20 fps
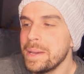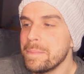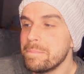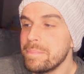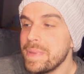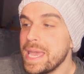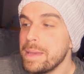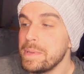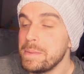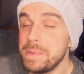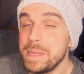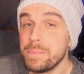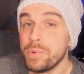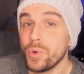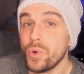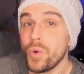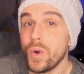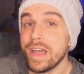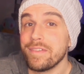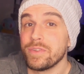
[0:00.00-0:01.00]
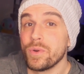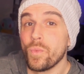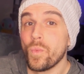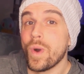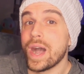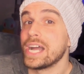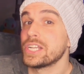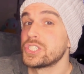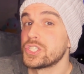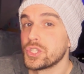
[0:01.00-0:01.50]
Maybe people who haven't
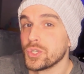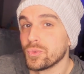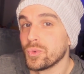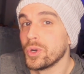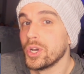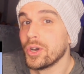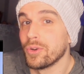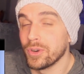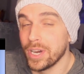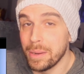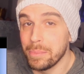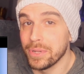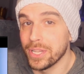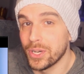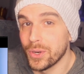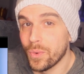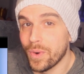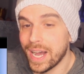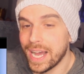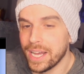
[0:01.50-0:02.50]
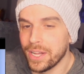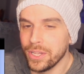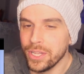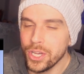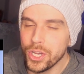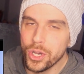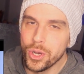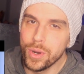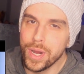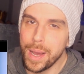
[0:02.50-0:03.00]
watched the Royal Rumble in a while,
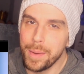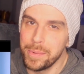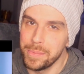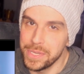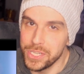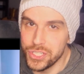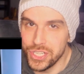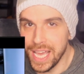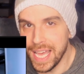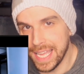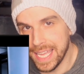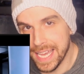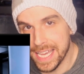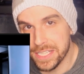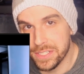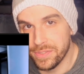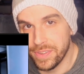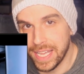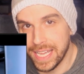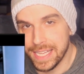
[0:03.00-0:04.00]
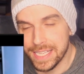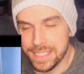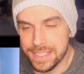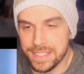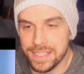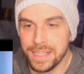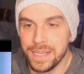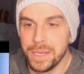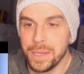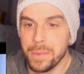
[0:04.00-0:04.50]
who happen to be Jackass
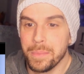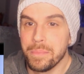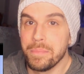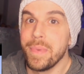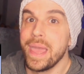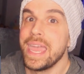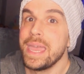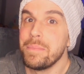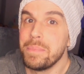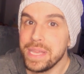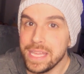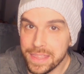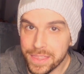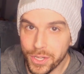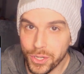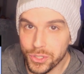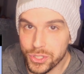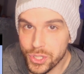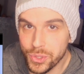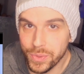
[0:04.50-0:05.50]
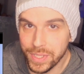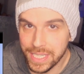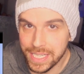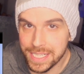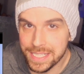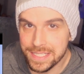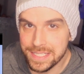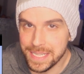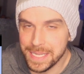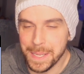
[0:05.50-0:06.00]
fans, maybe they'll tune in
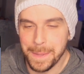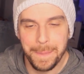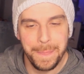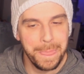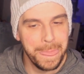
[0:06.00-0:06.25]
and see it.